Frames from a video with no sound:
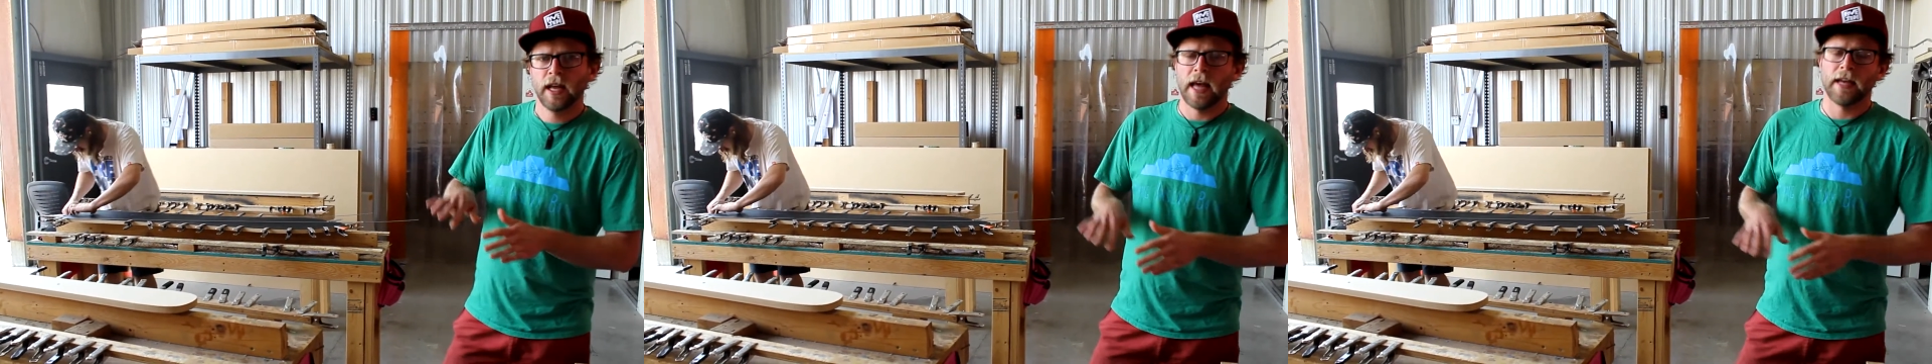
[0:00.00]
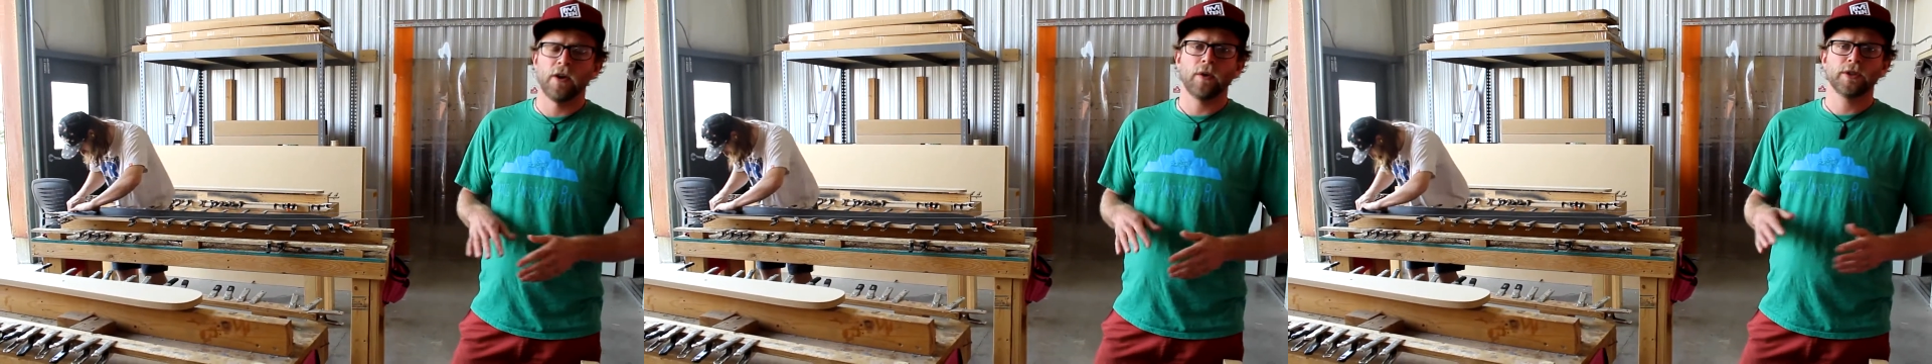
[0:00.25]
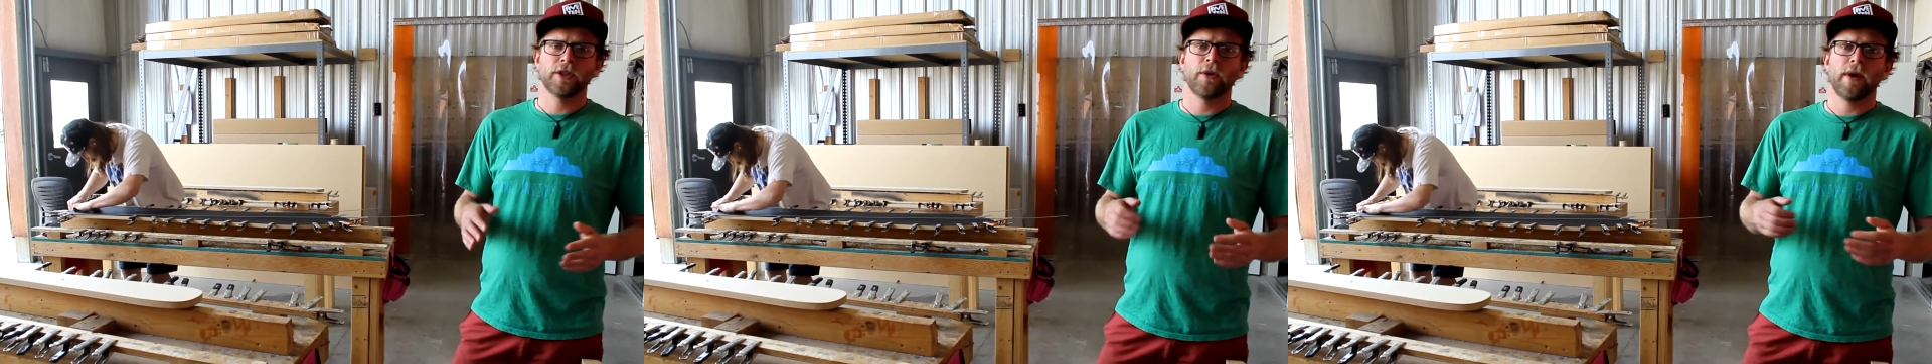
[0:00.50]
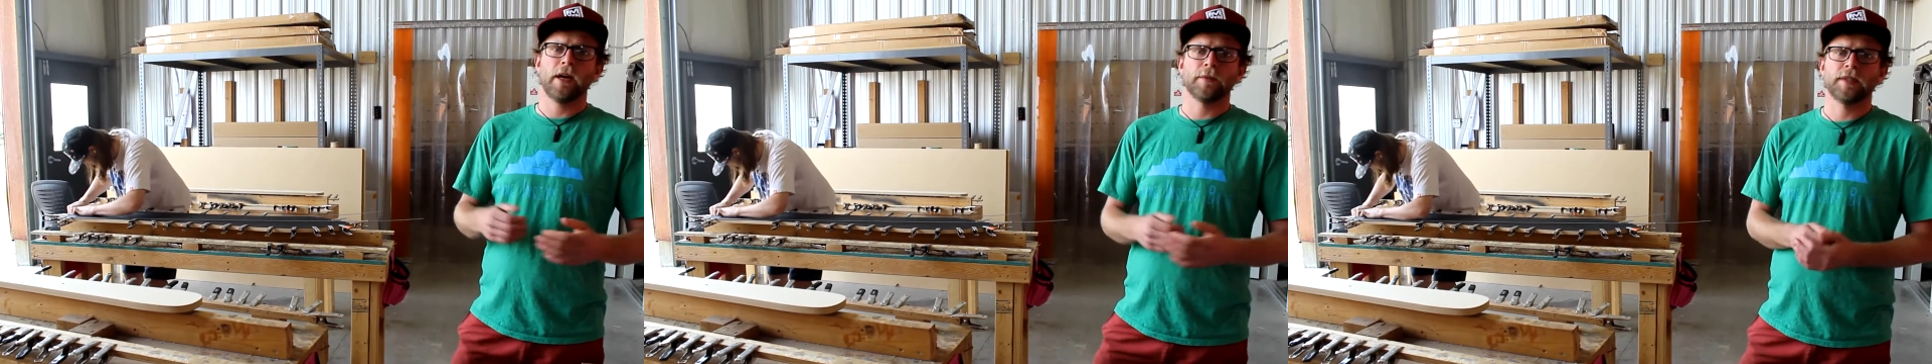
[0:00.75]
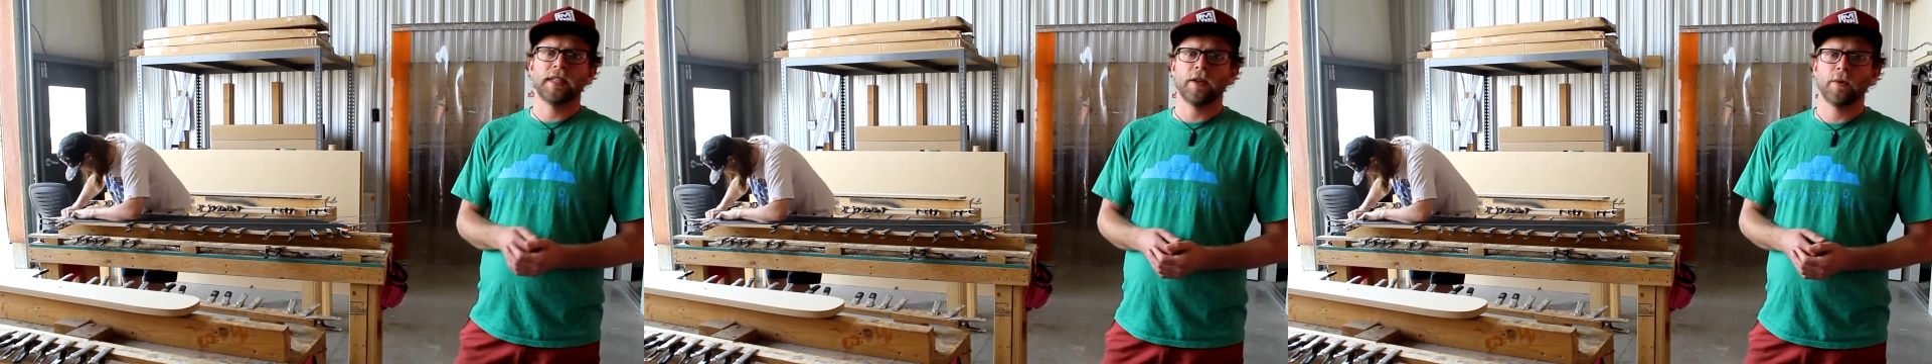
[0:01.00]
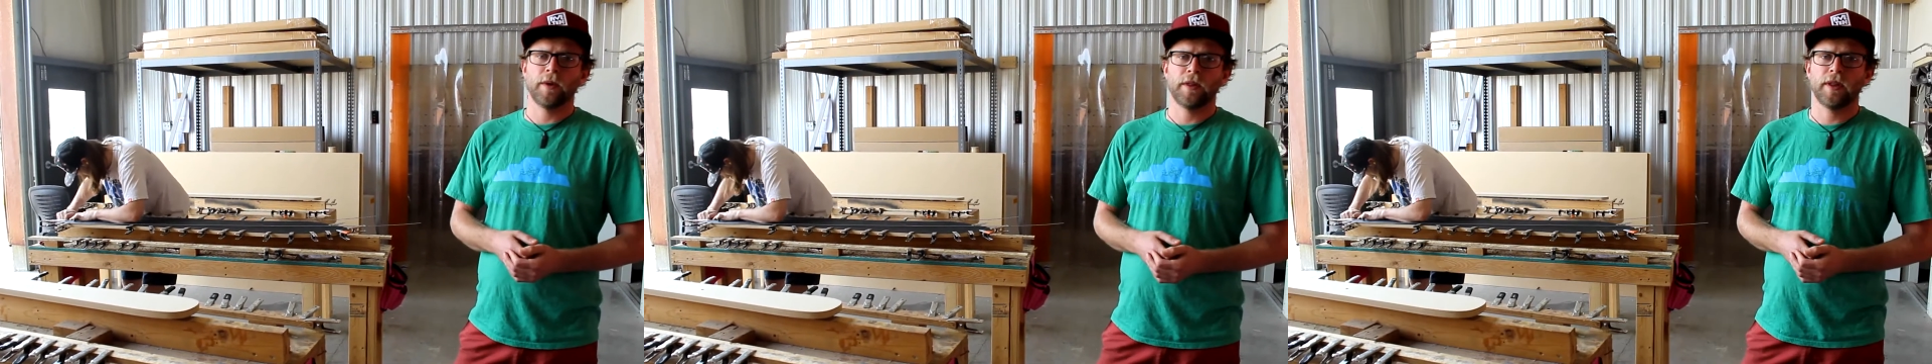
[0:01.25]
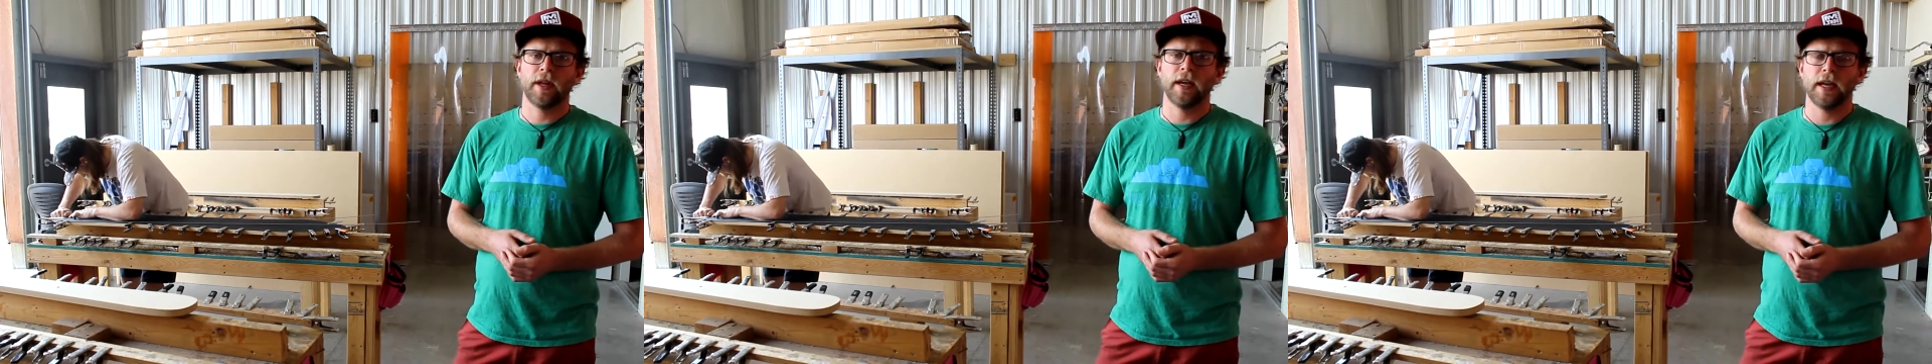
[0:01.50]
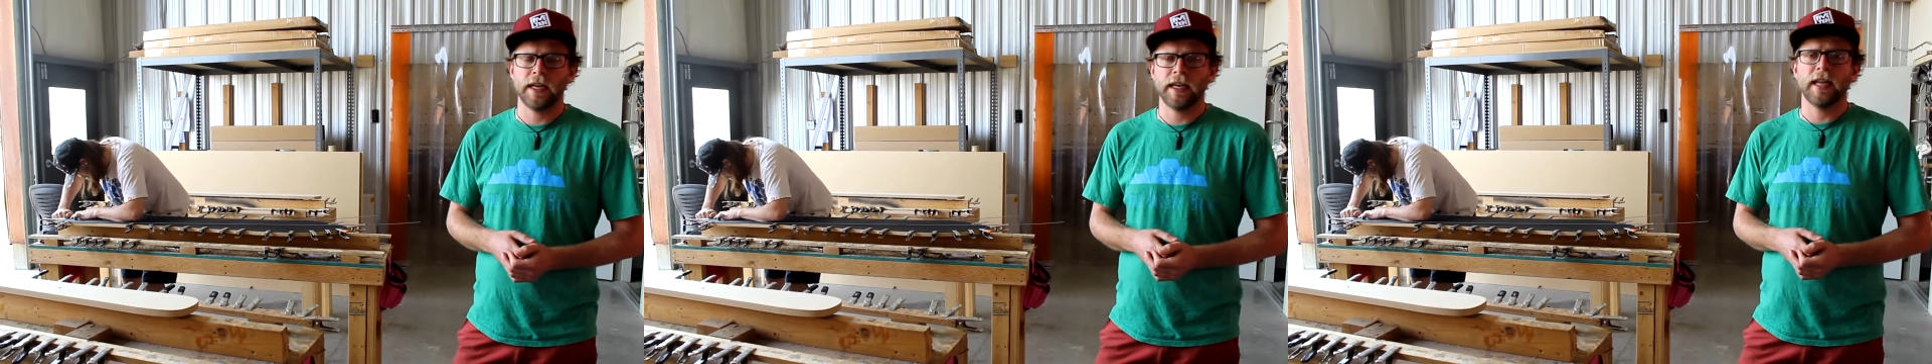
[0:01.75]
and it also helps deal with
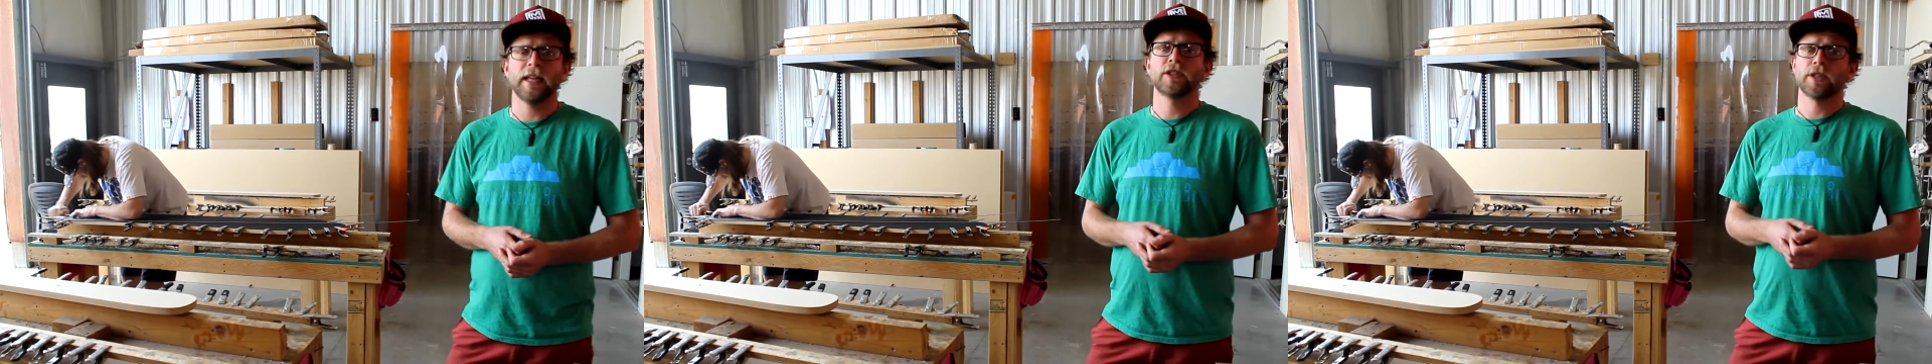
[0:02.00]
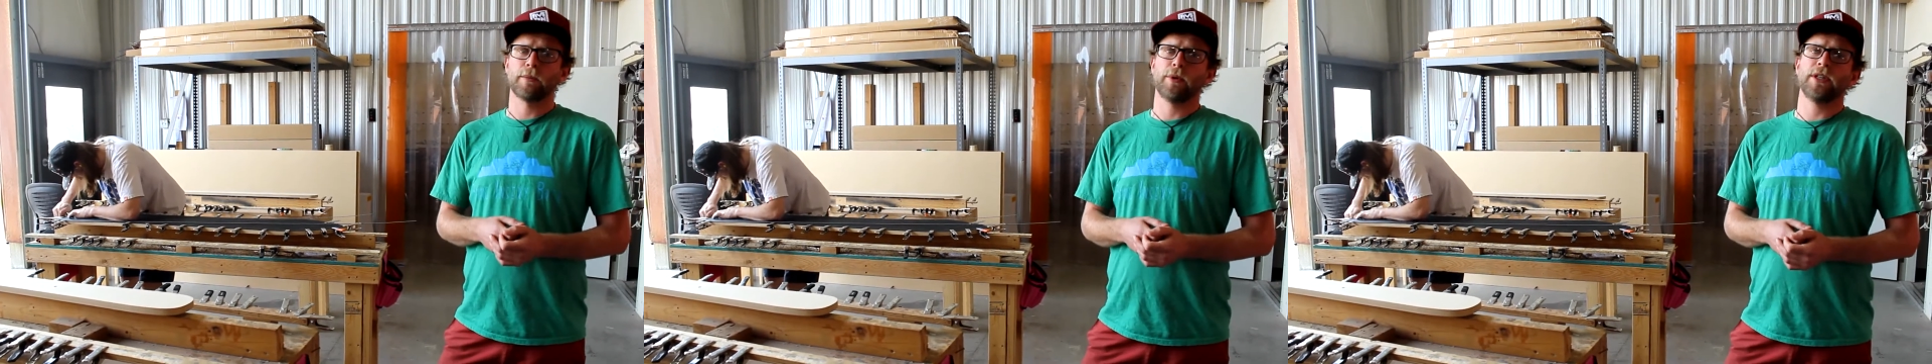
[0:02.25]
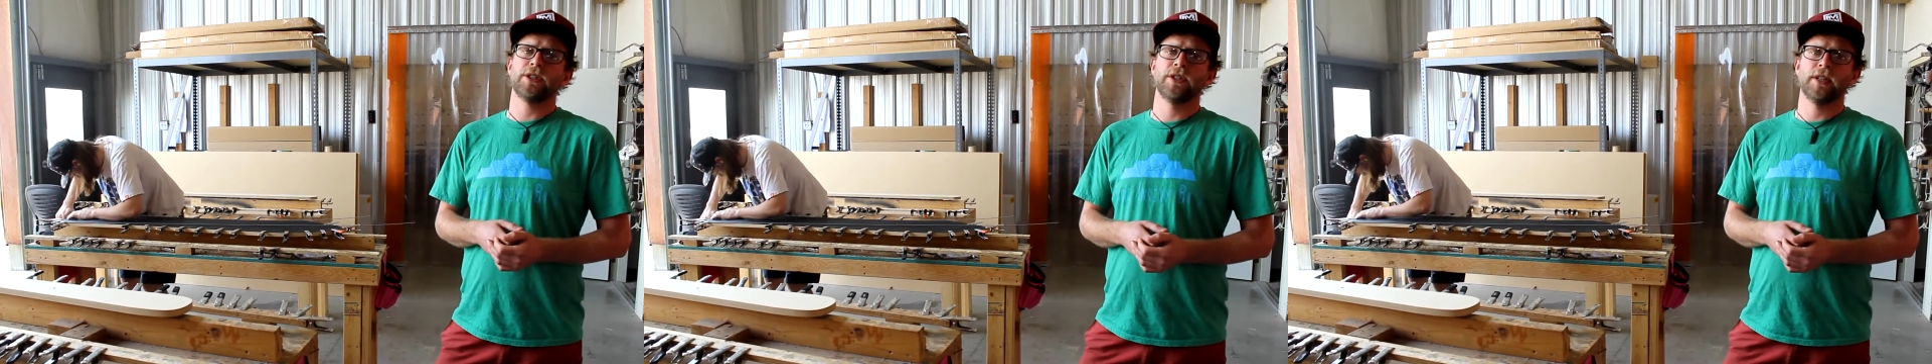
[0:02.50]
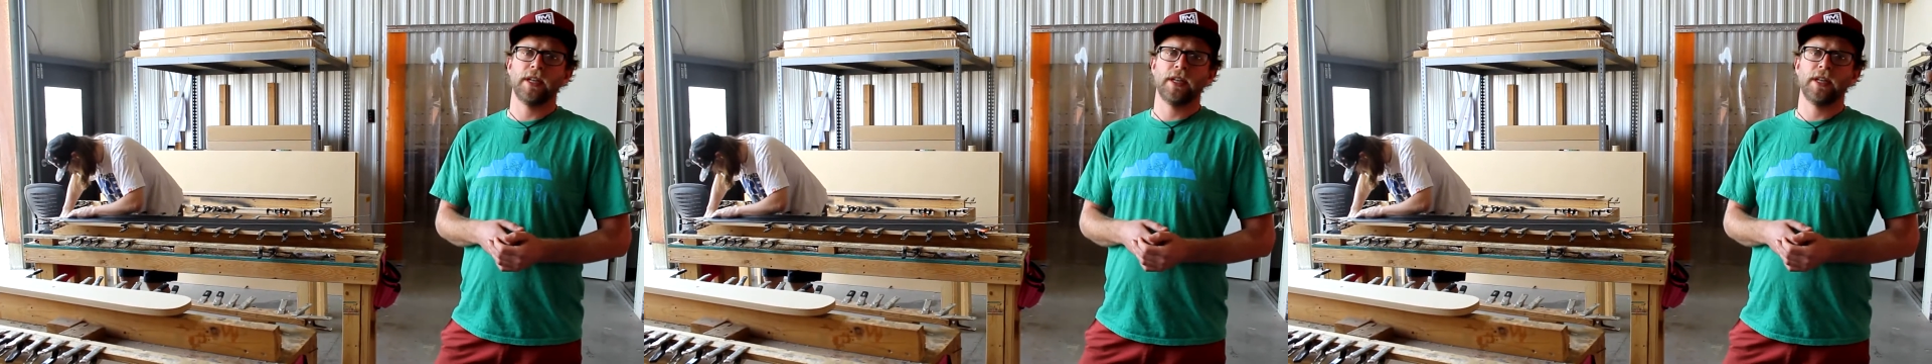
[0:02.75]
any edge compression